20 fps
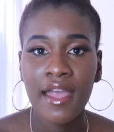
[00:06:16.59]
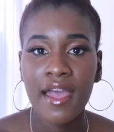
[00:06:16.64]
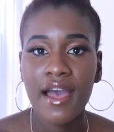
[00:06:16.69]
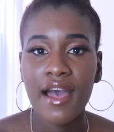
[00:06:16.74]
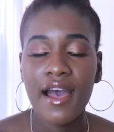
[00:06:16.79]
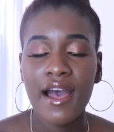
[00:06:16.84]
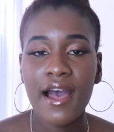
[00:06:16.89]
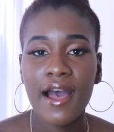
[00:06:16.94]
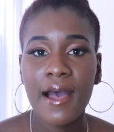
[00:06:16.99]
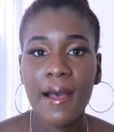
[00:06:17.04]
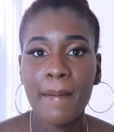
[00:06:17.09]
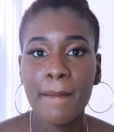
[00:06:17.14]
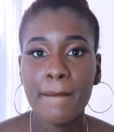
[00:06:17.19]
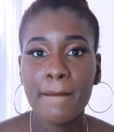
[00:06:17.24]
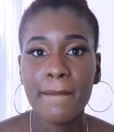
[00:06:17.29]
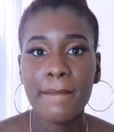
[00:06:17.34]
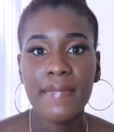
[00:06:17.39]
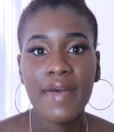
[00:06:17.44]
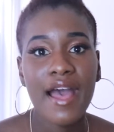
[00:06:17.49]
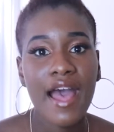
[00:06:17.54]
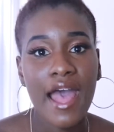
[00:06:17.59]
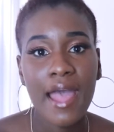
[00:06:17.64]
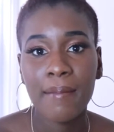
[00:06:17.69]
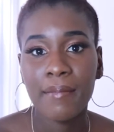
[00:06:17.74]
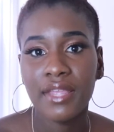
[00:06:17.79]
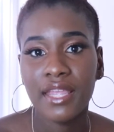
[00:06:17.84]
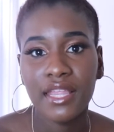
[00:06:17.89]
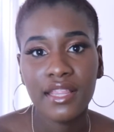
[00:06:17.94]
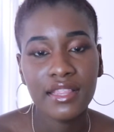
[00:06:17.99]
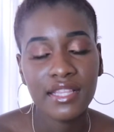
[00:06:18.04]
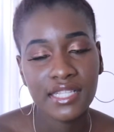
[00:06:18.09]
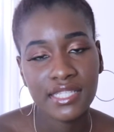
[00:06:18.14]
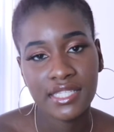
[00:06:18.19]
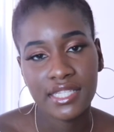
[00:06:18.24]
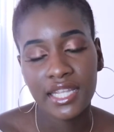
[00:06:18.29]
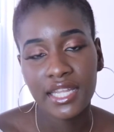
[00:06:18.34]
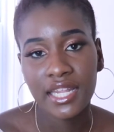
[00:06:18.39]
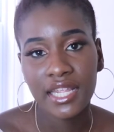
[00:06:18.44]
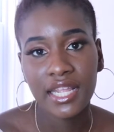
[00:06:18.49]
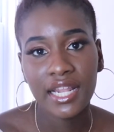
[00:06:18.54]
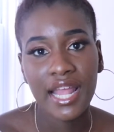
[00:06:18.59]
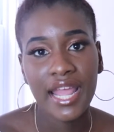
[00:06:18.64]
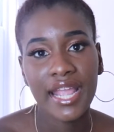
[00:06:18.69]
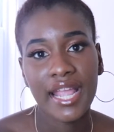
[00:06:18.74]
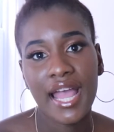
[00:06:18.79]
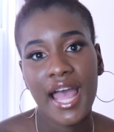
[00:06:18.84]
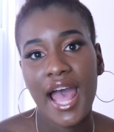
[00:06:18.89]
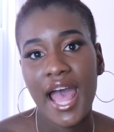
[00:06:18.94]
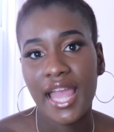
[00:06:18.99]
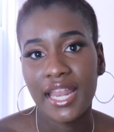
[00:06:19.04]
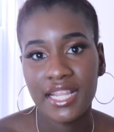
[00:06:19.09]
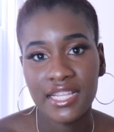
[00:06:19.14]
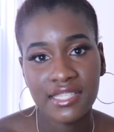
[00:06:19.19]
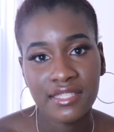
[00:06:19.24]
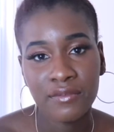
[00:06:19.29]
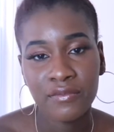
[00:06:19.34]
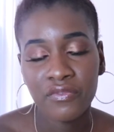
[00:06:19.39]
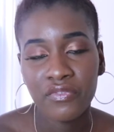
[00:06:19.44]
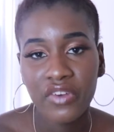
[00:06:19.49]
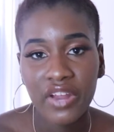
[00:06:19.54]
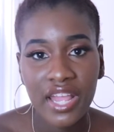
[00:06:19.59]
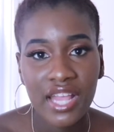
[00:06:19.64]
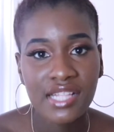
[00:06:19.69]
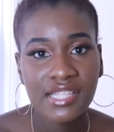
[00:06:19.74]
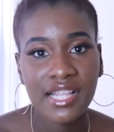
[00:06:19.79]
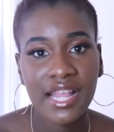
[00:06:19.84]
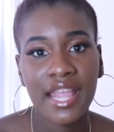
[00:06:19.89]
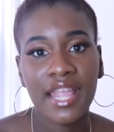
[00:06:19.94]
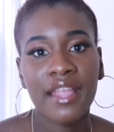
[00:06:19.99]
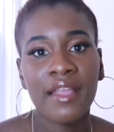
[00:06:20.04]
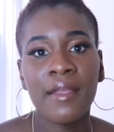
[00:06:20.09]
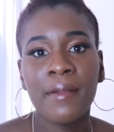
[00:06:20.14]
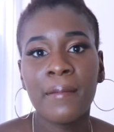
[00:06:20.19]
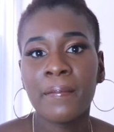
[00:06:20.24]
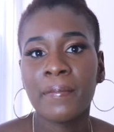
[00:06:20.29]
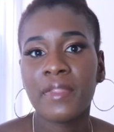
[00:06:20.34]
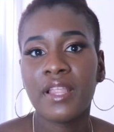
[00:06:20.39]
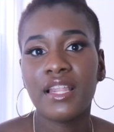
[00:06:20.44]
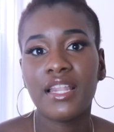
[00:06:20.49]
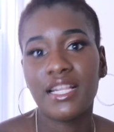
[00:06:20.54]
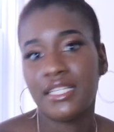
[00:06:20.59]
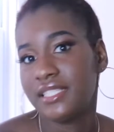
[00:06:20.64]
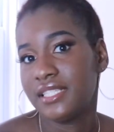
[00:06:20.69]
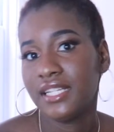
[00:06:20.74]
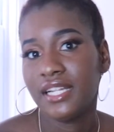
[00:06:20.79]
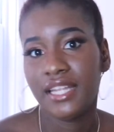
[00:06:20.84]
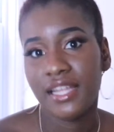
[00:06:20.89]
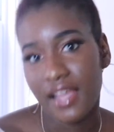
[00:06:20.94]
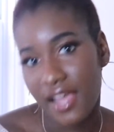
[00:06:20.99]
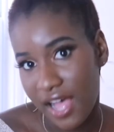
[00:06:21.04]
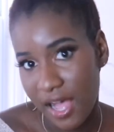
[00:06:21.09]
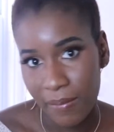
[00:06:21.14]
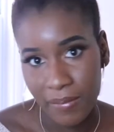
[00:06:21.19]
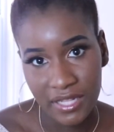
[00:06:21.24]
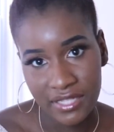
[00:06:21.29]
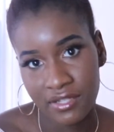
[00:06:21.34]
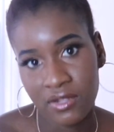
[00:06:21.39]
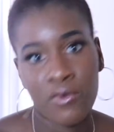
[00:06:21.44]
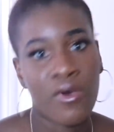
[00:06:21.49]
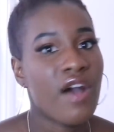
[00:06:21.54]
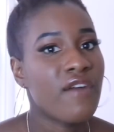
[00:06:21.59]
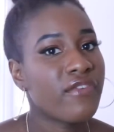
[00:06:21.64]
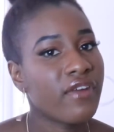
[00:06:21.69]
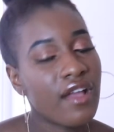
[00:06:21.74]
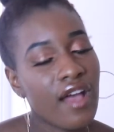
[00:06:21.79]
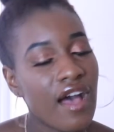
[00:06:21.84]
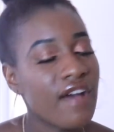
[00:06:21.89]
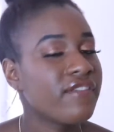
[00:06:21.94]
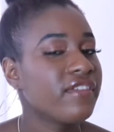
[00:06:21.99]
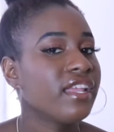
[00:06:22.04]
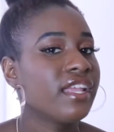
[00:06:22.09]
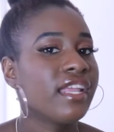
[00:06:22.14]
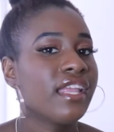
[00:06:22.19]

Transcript: I'm in this city, like I need some friends, like let's link up, let's go out for coffee.